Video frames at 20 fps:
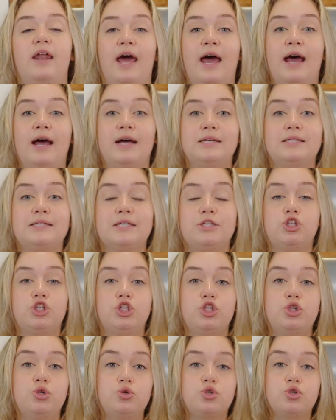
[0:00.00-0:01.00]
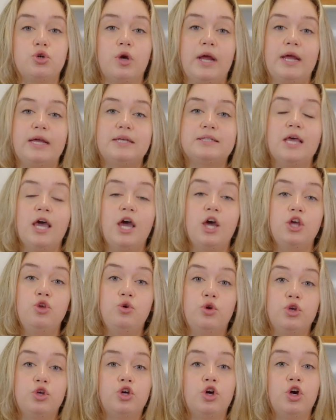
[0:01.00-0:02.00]
has 2 trays,
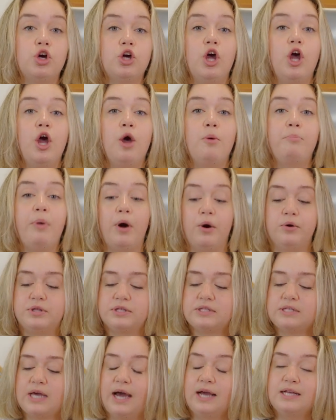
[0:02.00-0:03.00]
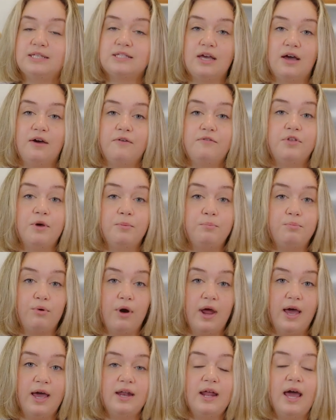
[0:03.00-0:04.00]
you could cook both sides of the
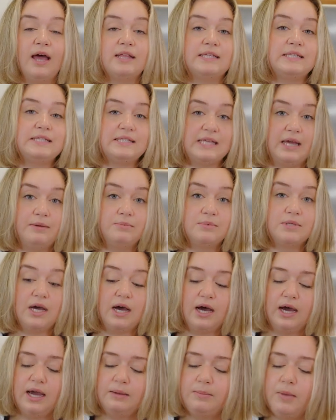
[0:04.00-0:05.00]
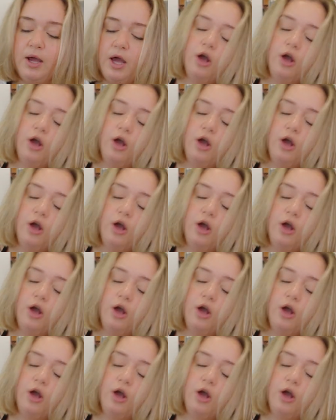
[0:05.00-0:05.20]
bread at the same time.